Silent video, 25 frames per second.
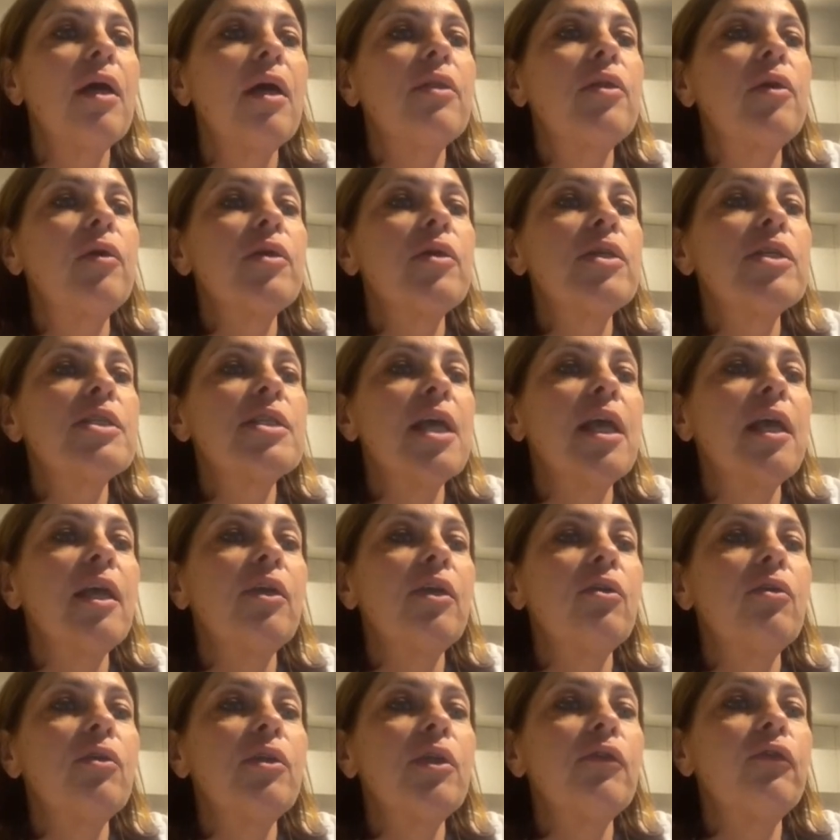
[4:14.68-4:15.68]
There is a
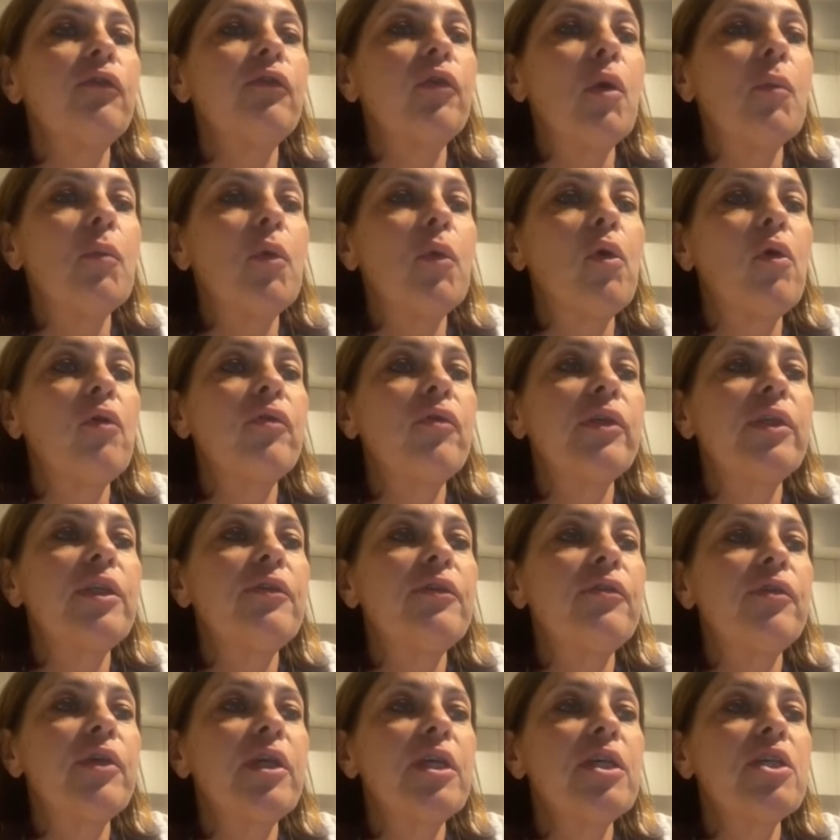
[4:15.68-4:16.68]
uniform of an
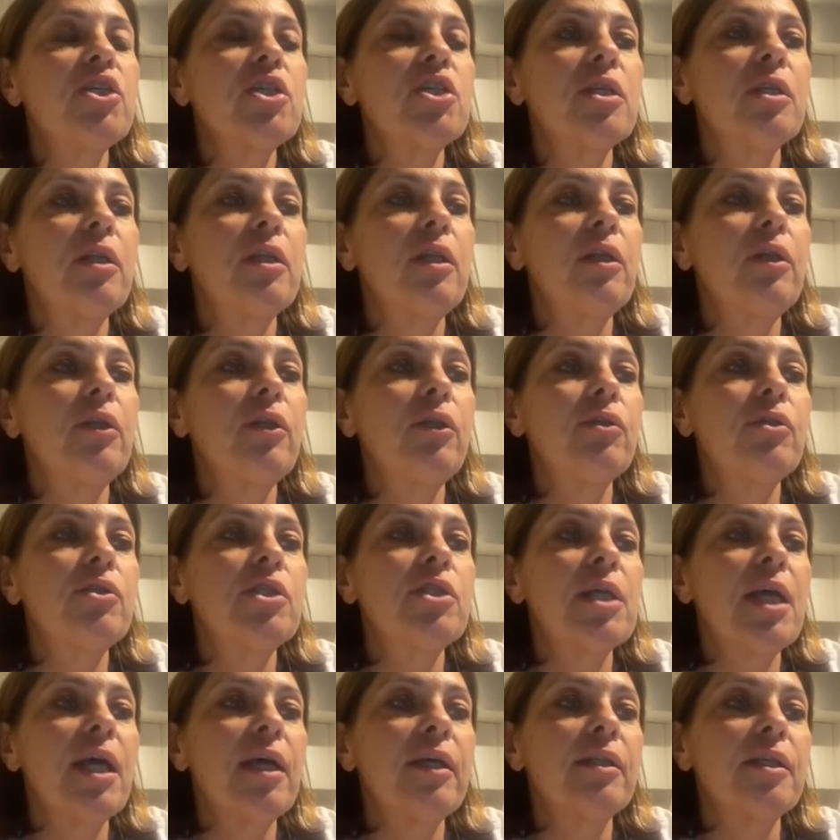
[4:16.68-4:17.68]
aviation
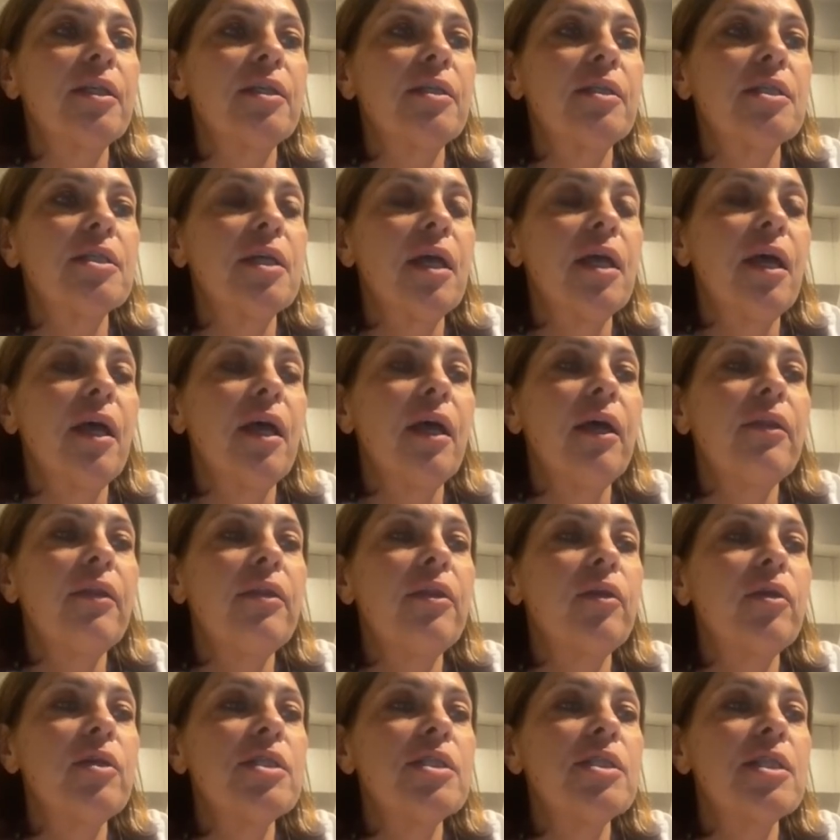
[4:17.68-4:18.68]
lieutenant.
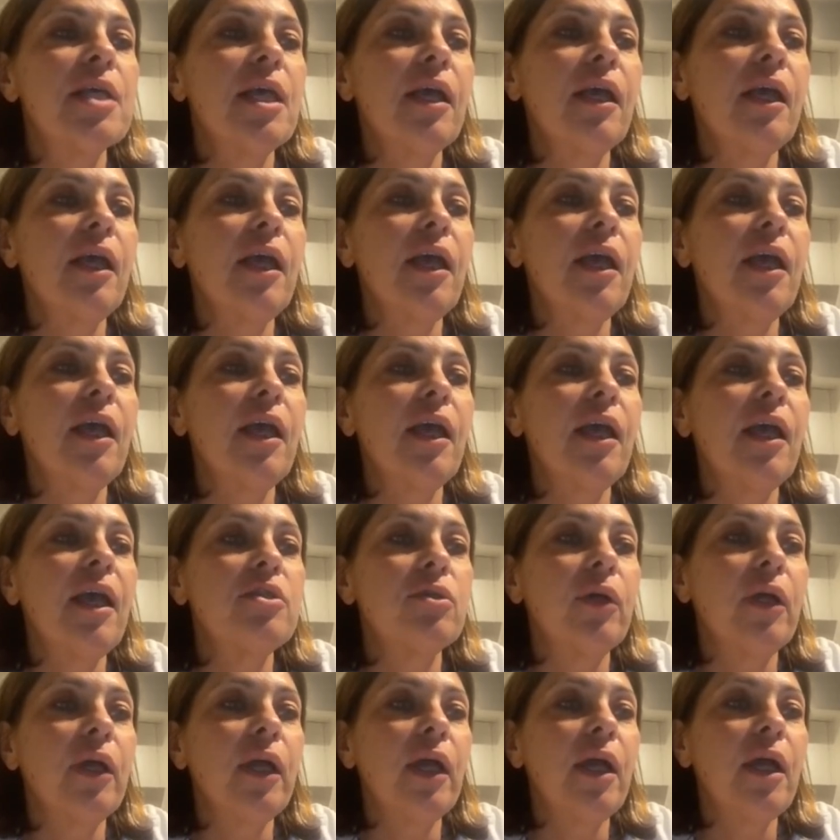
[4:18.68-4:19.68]
There is a
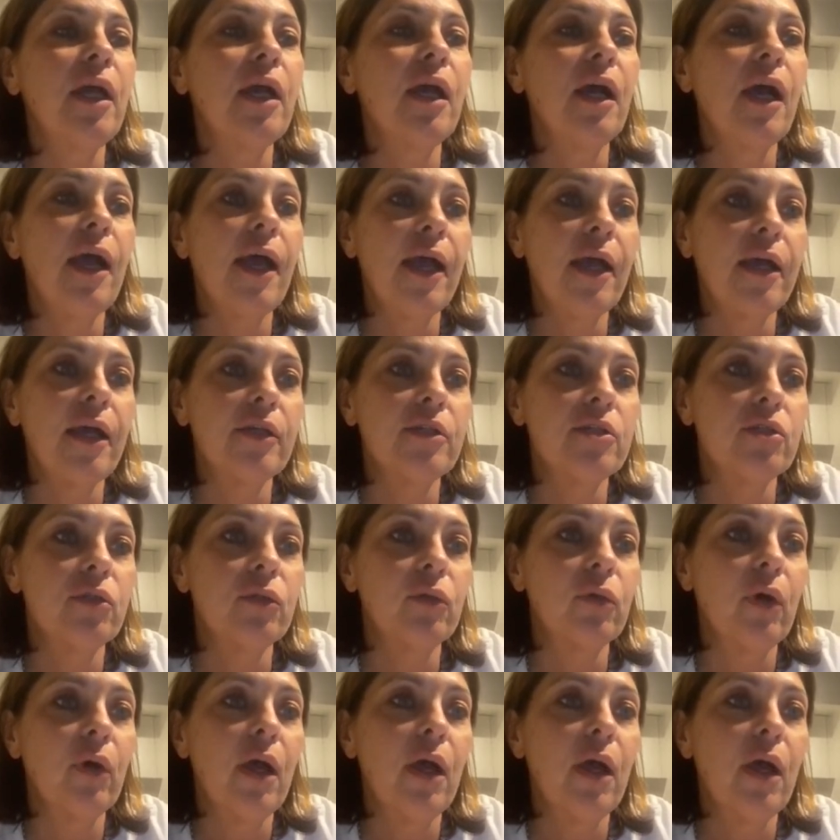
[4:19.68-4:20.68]
hair-to-hair
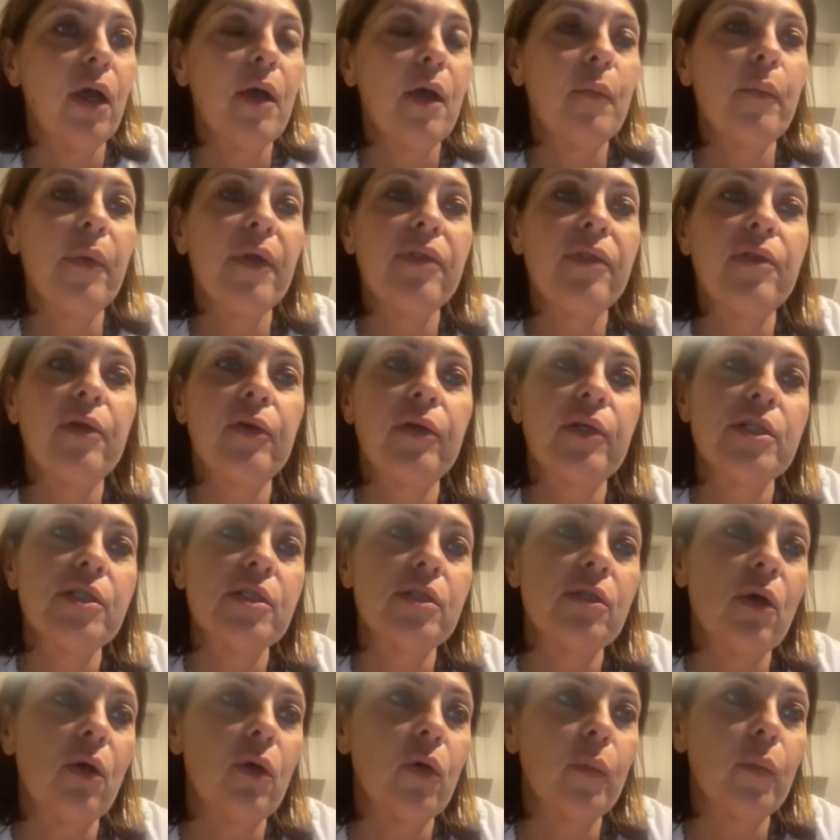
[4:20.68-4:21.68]
hairdo, but there
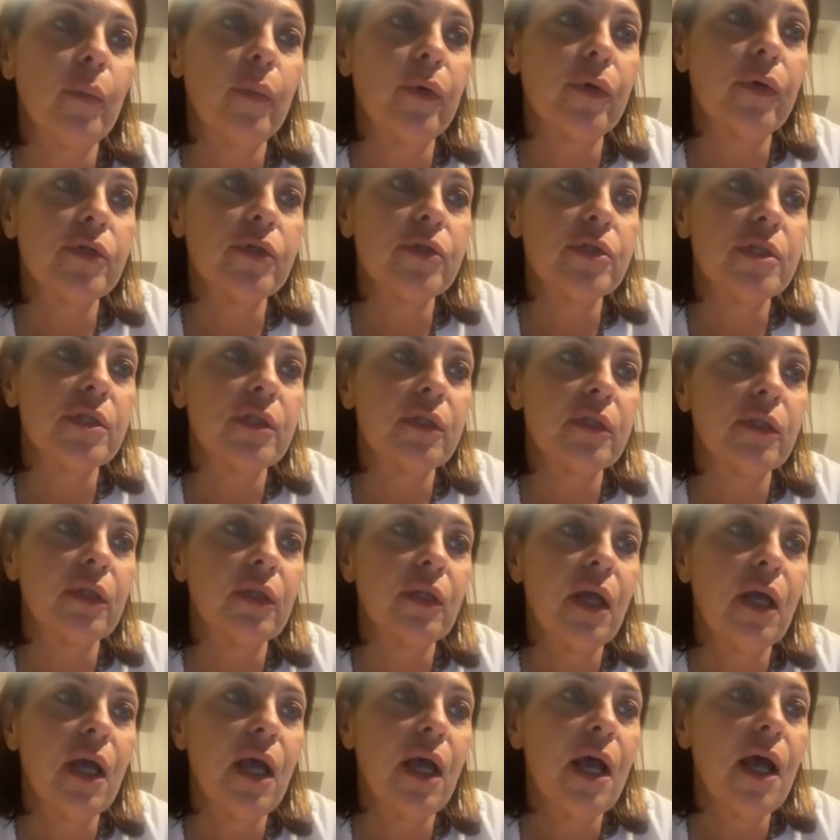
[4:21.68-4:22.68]
is no person.